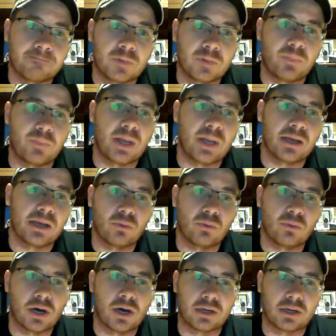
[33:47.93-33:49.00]
depending on the
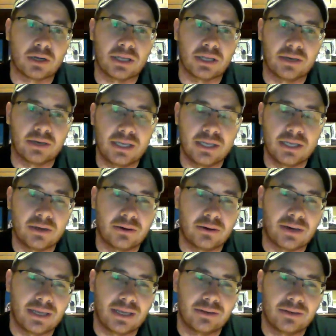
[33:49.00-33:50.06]
water clarity,
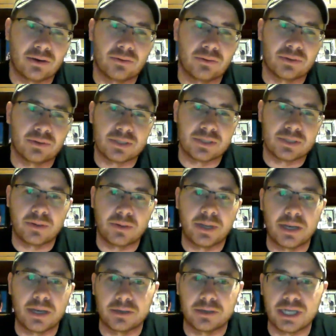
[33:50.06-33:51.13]
I either go with a spinner
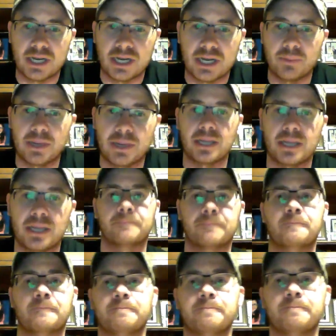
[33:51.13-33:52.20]
bait or a chatterbait.
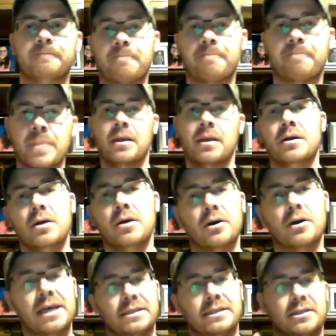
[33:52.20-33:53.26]

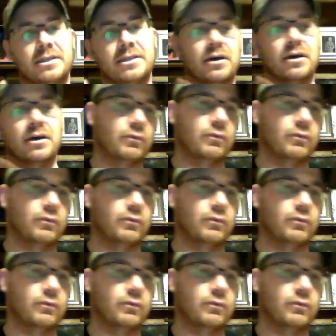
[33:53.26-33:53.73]
Okay, so